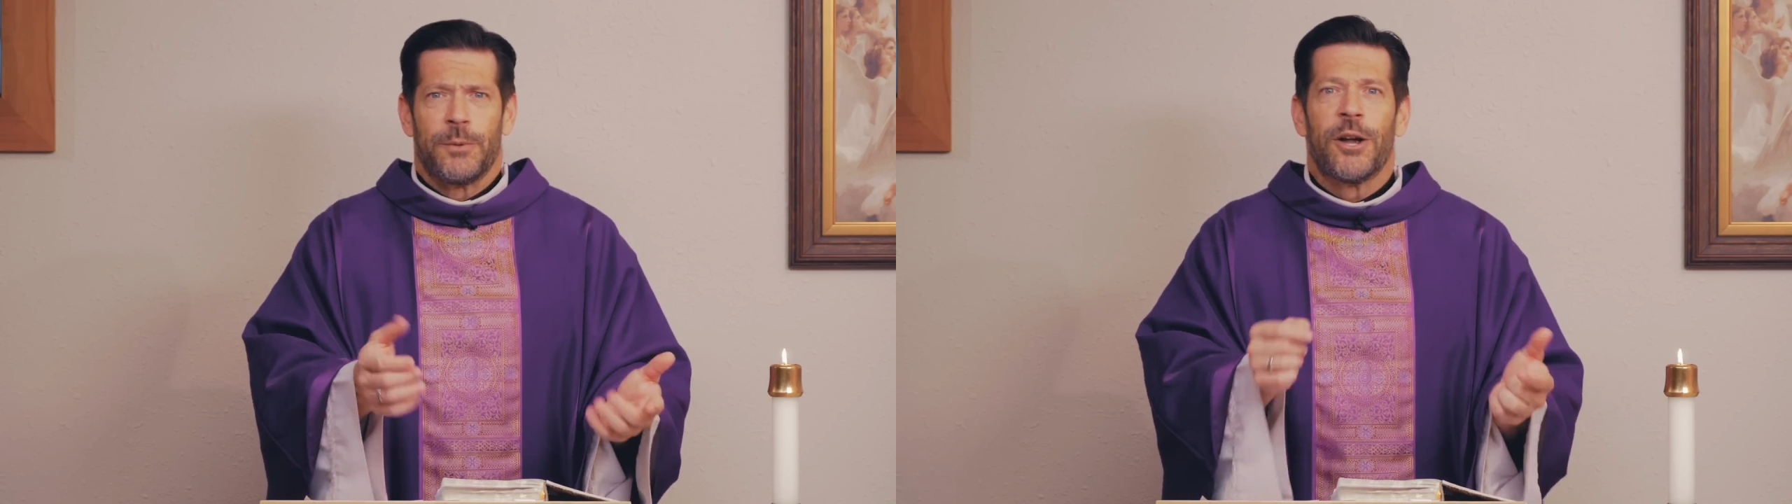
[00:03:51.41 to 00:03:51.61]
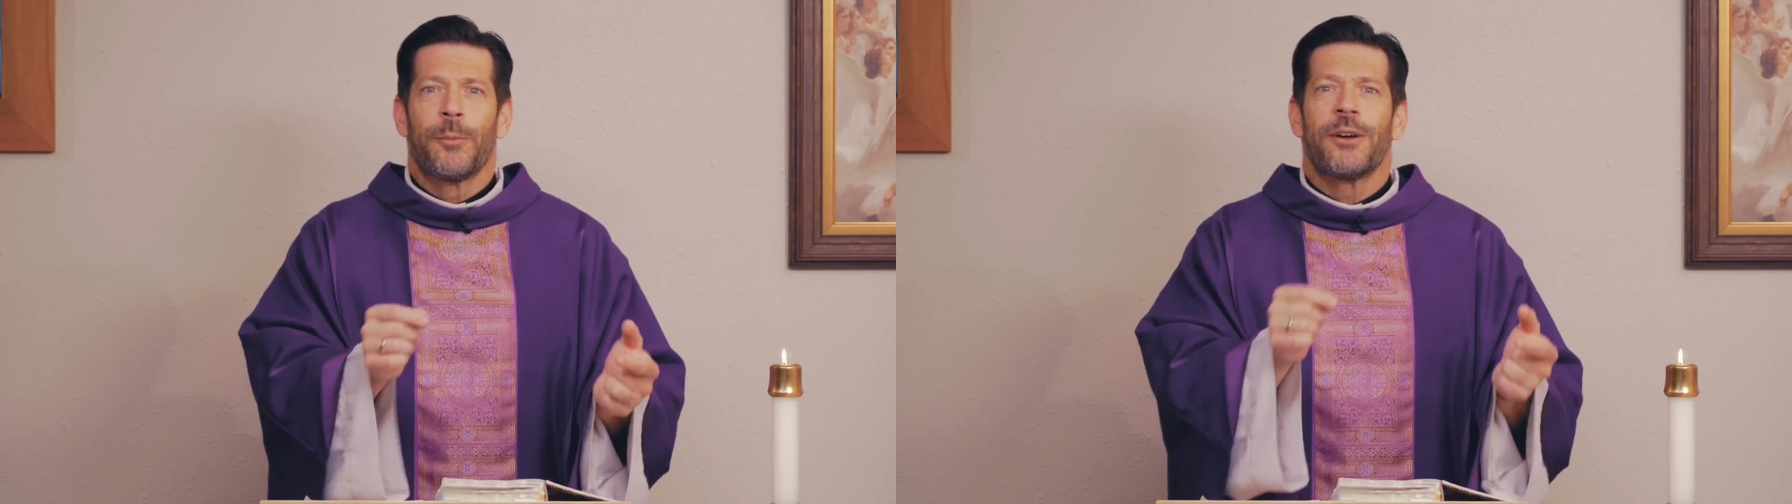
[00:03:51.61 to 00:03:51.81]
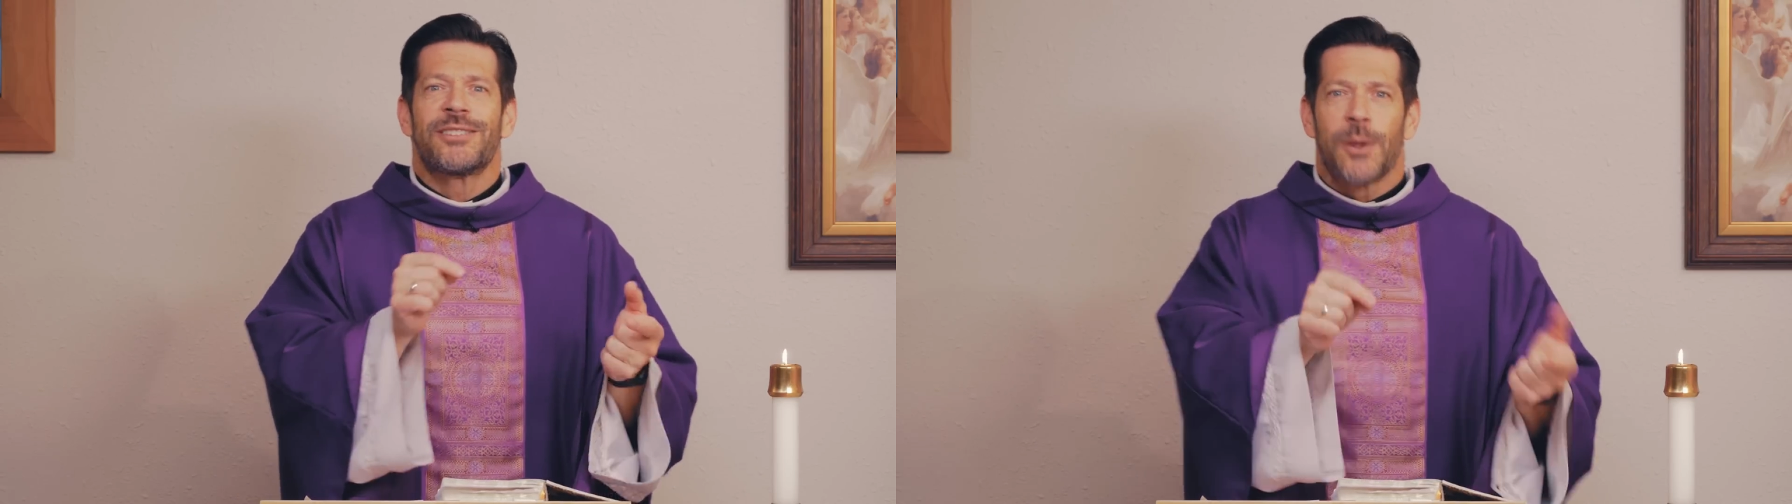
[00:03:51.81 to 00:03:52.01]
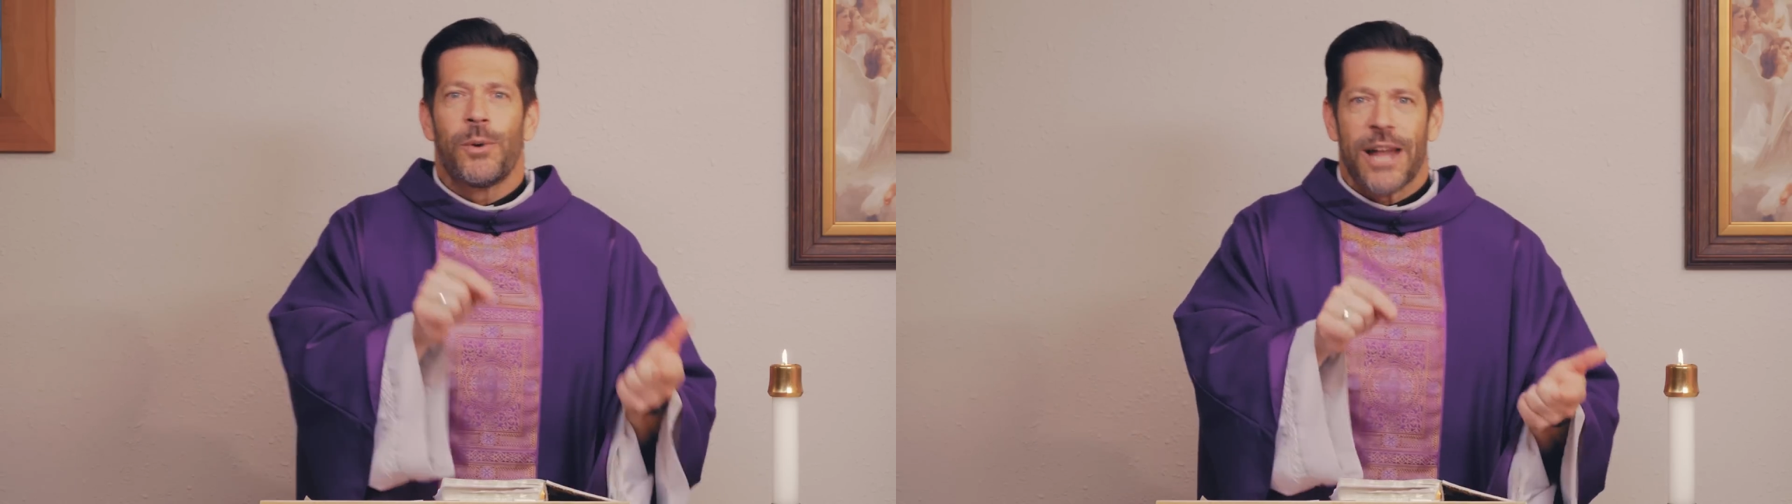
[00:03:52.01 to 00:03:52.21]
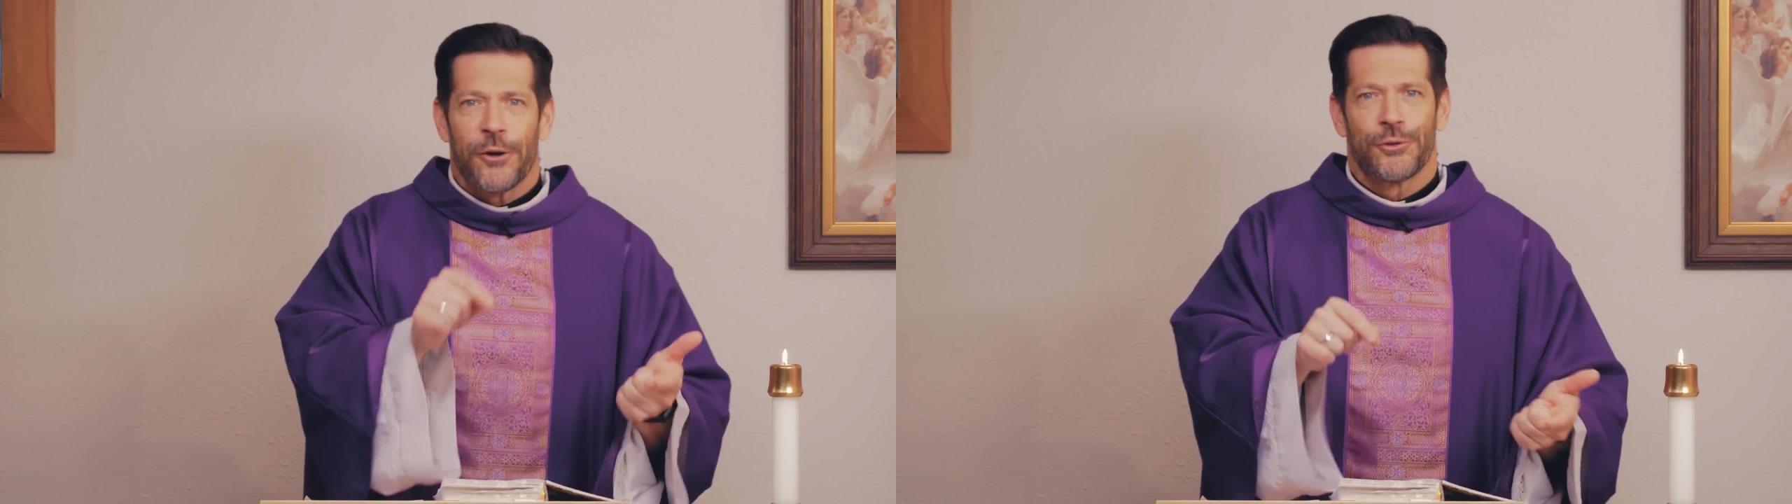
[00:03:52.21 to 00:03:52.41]
and we hear about
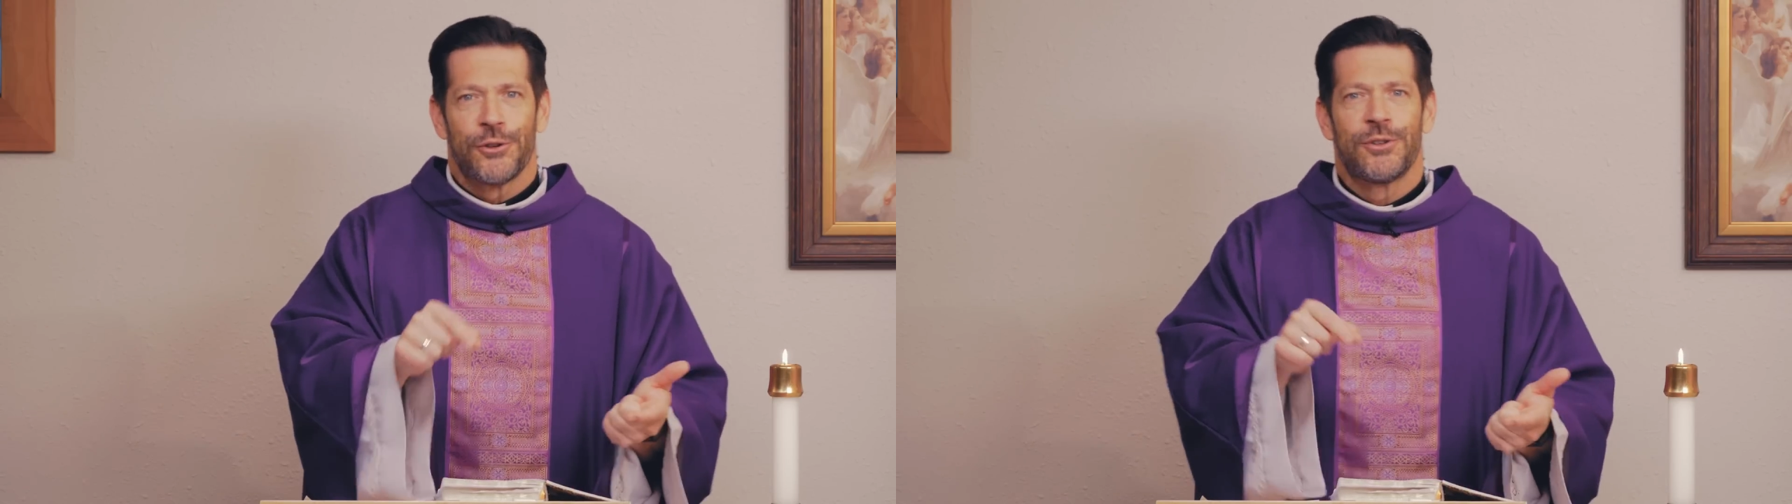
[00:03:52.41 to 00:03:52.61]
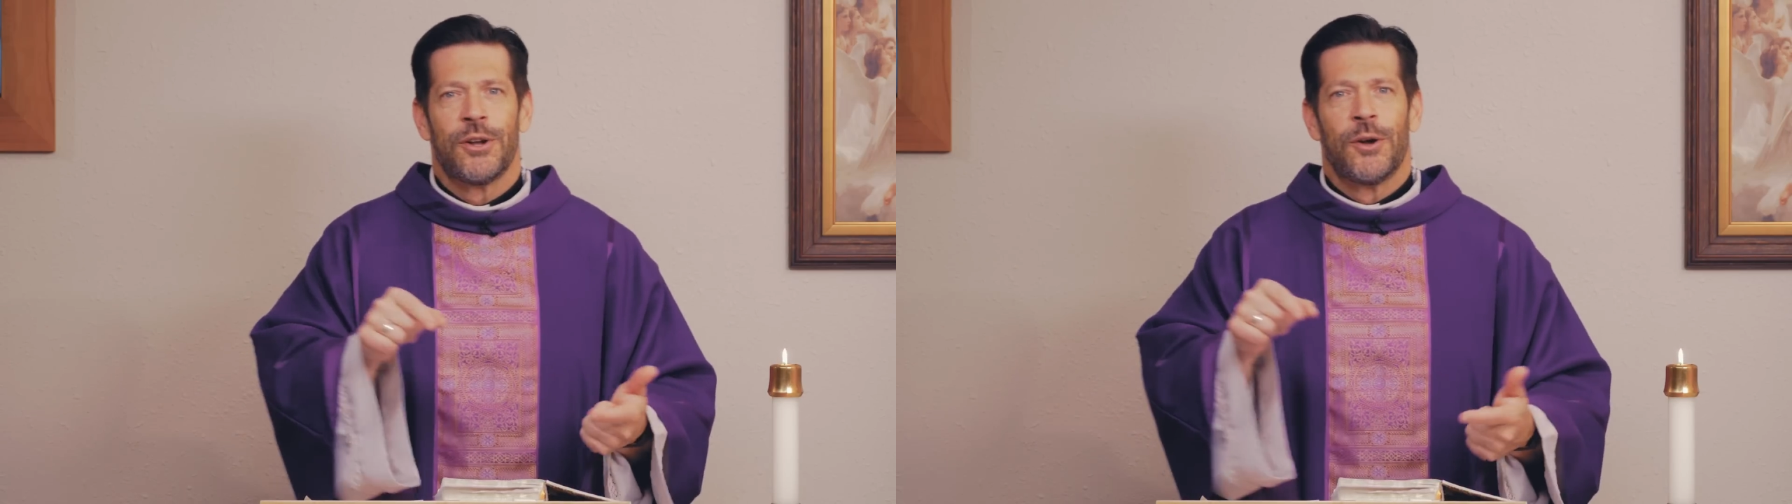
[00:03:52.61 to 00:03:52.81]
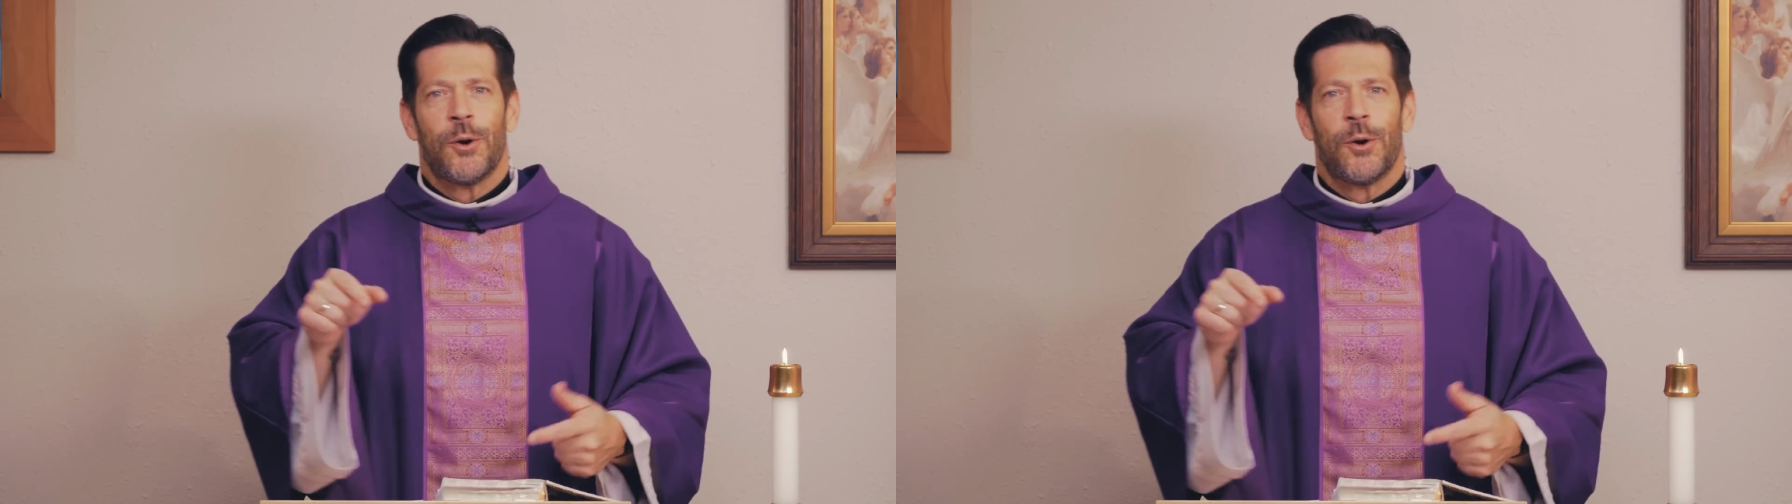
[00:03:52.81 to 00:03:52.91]
someone else's